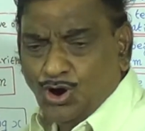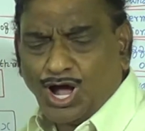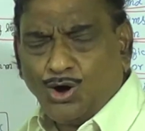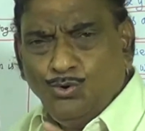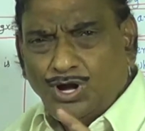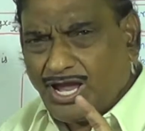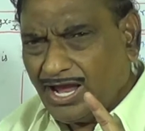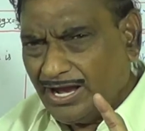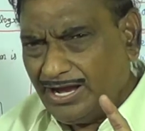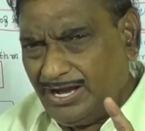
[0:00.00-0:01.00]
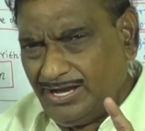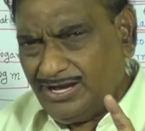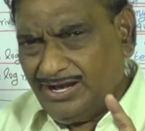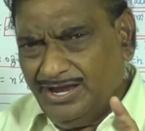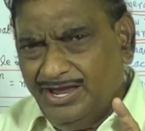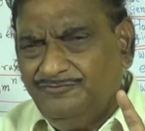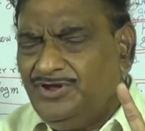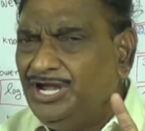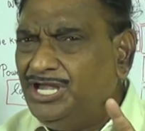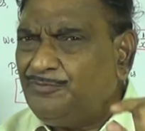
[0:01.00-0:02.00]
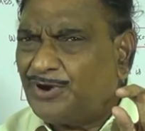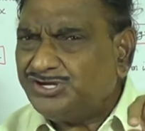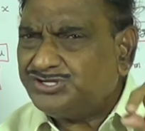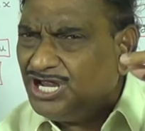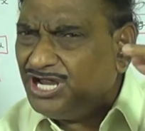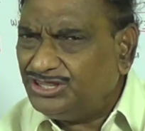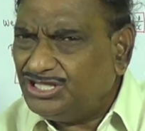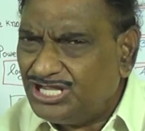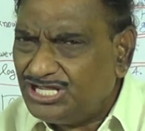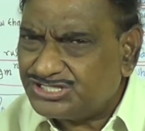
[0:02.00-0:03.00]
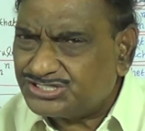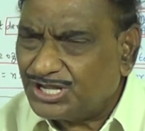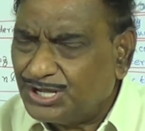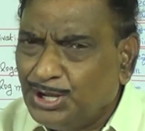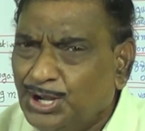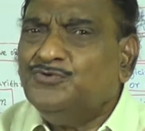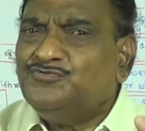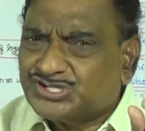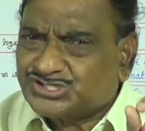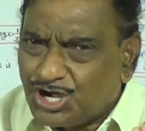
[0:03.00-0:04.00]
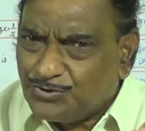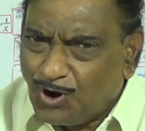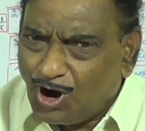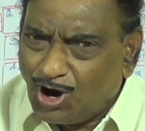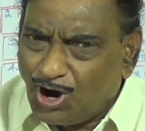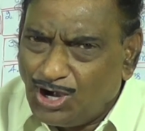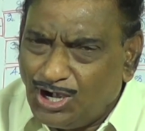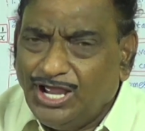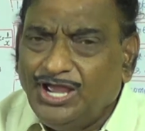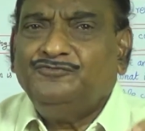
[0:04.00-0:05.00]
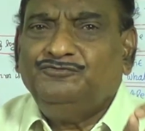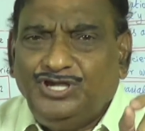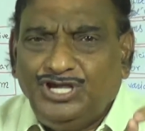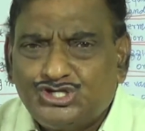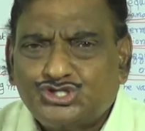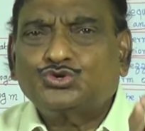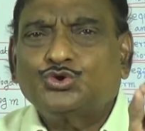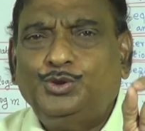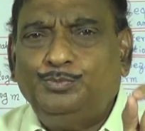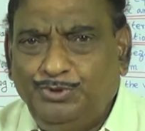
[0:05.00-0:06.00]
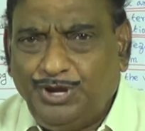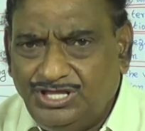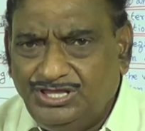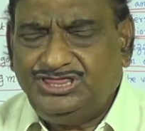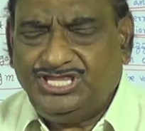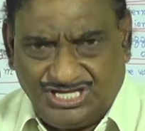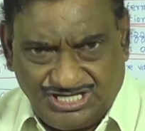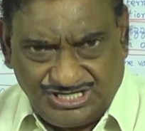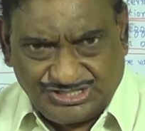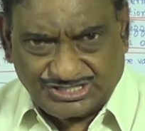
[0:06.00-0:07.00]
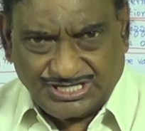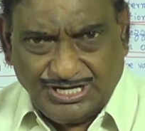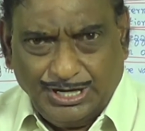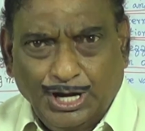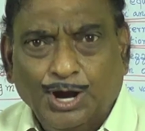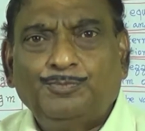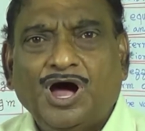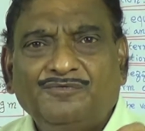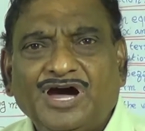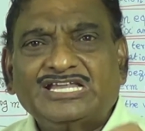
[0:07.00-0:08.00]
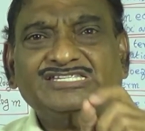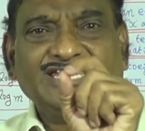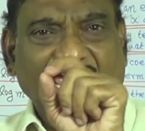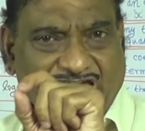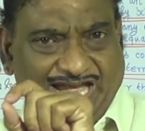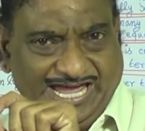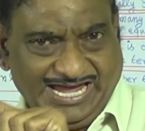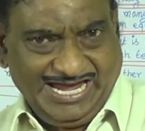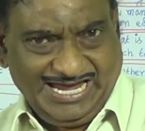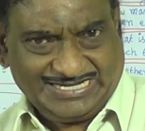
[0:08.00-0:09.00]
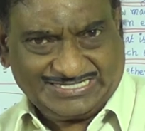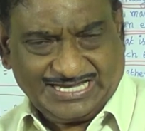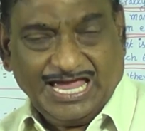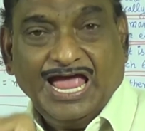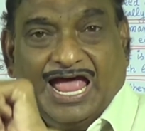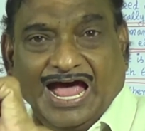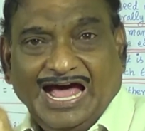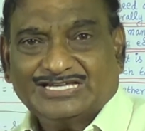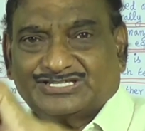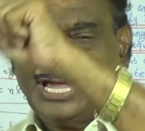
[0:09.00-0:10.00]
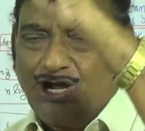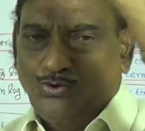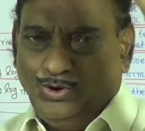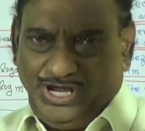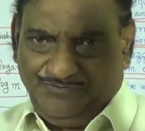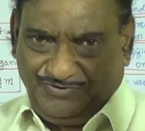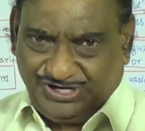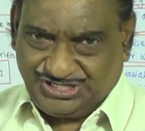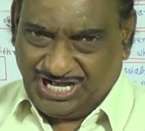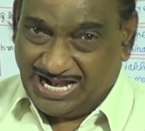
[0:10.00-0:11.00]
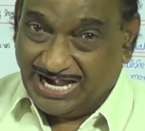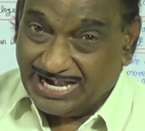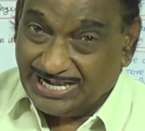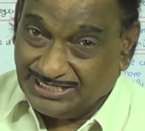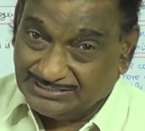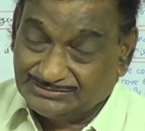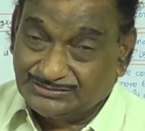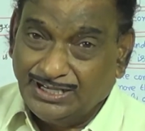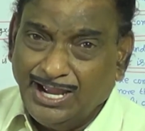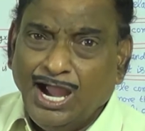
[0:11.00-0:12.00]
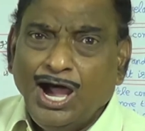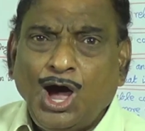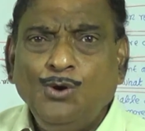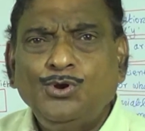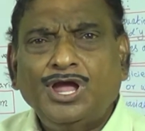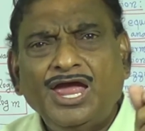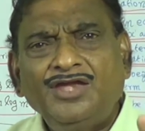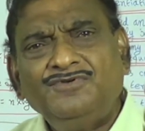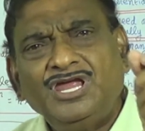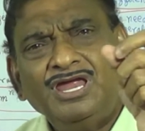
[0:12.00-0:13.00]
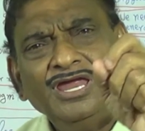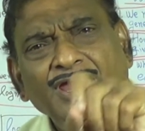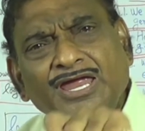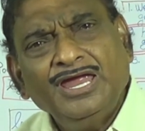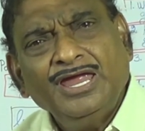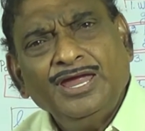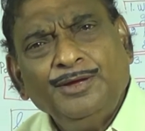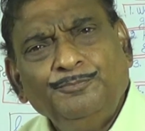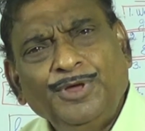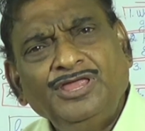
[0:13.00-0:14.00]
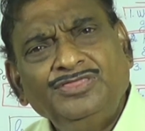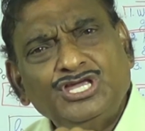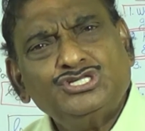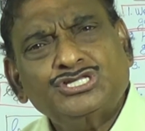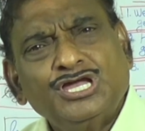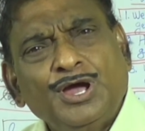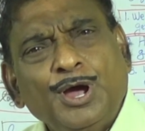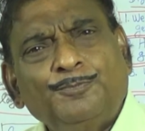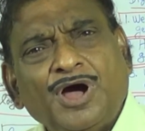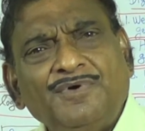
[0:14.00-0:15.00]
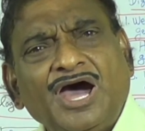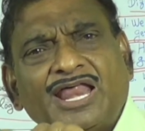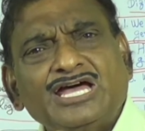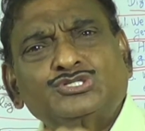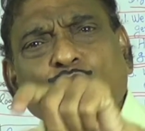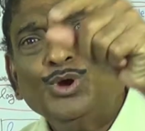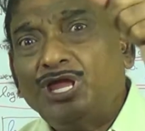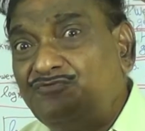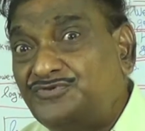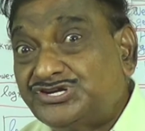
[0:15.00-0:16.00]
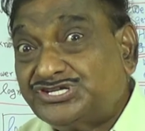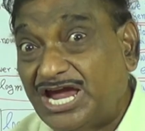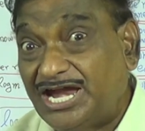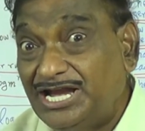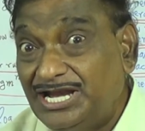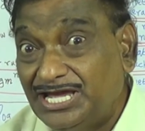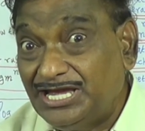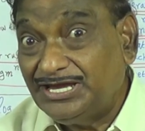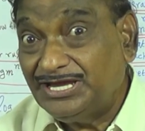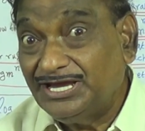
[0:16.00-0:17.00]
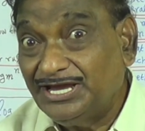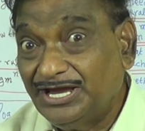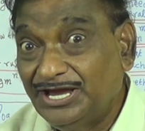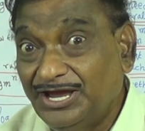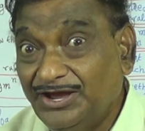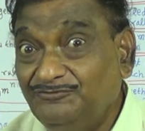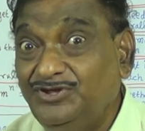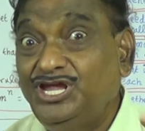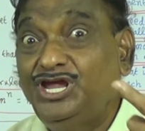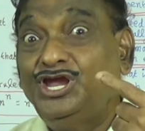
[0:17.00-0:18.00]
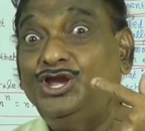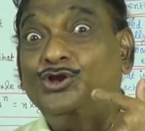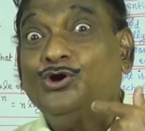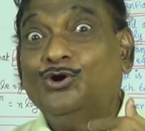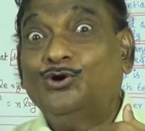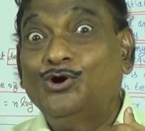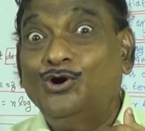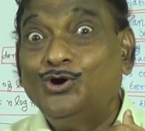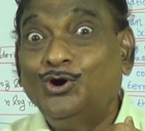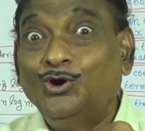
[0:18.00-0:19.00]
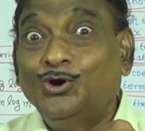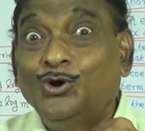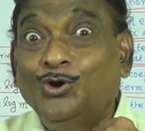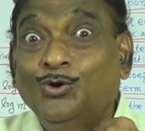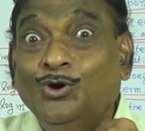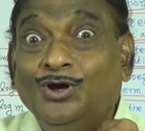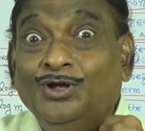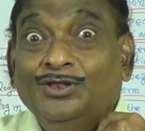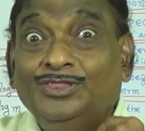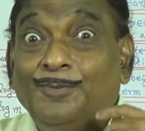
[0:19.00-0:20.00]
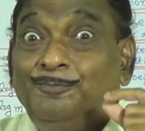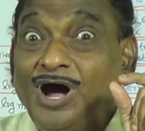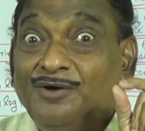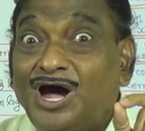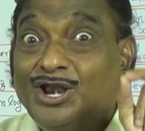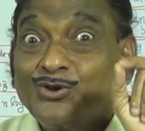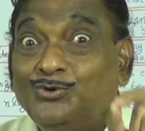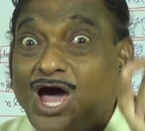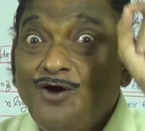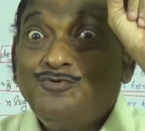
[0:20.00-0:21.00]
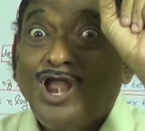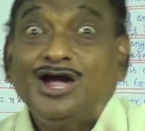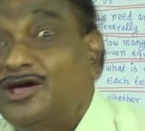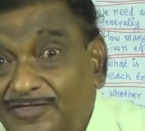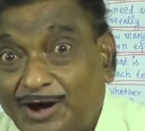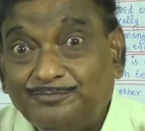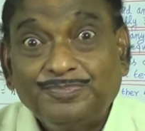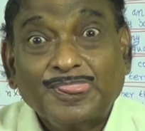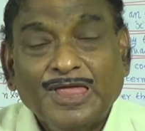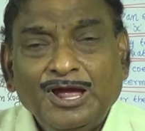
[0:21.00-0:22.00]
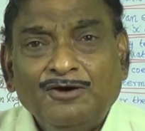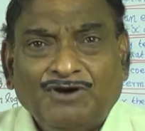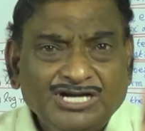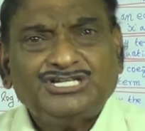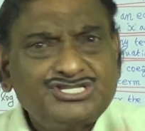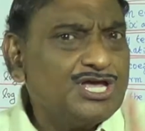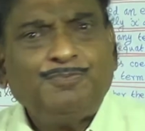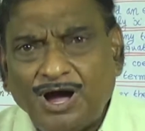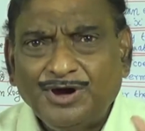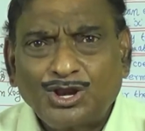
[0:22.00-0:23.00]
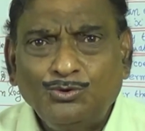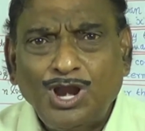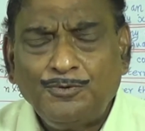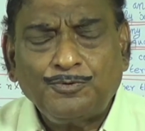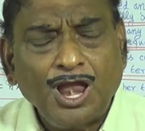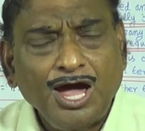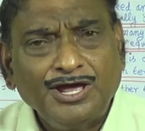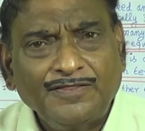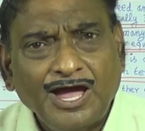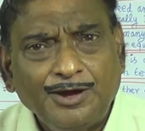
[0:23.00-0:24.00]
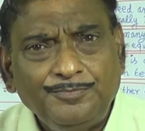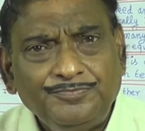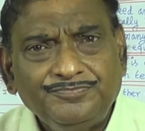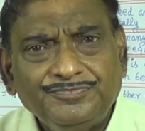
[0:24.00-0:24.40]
how can we differentiate this? First of all, we should bring this power sin x as the coefficient. How can we bring this power as coefficient? We know the power rule of logarithm. What is the power rule of logarithm?